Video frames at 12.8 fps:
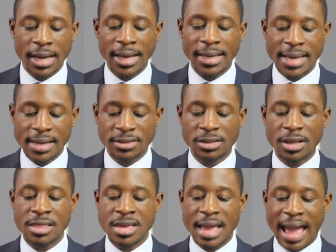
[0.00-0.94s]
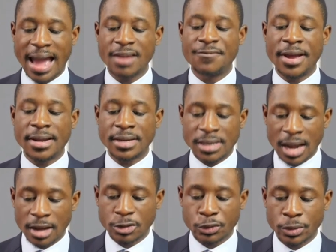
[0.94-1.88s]
against the Advent
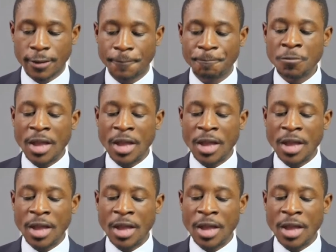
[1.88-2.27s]
doctrine